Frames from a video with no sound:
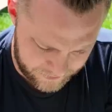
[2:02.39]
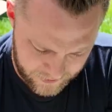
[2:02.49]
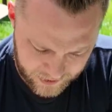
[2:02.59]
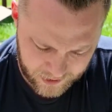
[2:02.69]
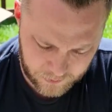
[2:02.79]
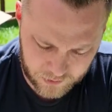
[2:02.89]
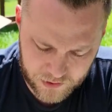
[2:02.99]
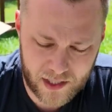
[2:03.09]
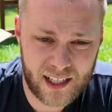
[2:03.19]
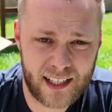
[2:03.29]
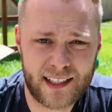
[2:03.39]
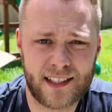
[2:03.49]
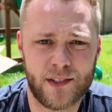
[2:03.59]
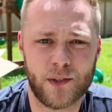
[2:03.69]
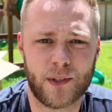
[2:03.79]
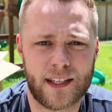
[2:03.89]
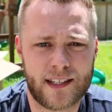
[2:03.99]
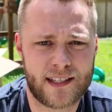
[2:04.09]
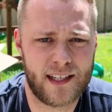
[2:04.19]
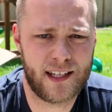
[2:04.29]
I think I will try to
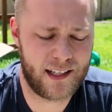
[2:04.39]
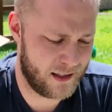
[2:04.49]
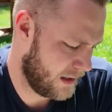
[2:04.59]
get this thing